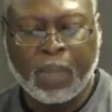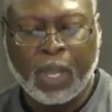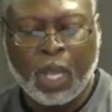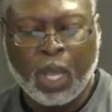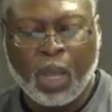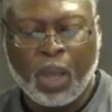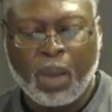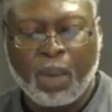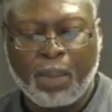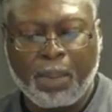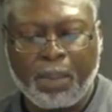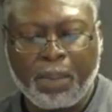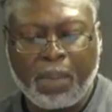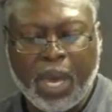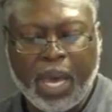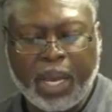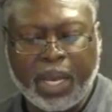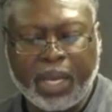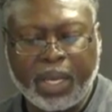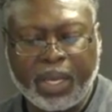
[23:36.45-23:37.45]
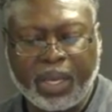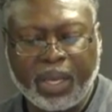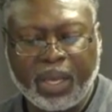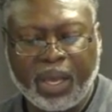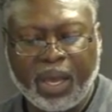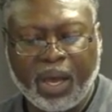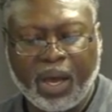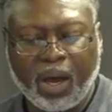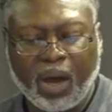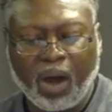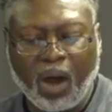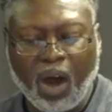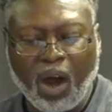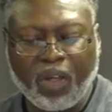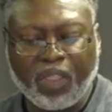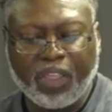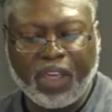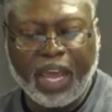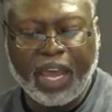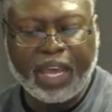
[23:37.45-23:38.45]
Yes. Many
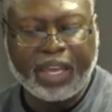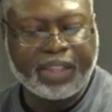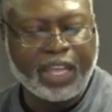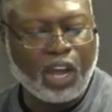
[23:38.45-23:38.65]
are they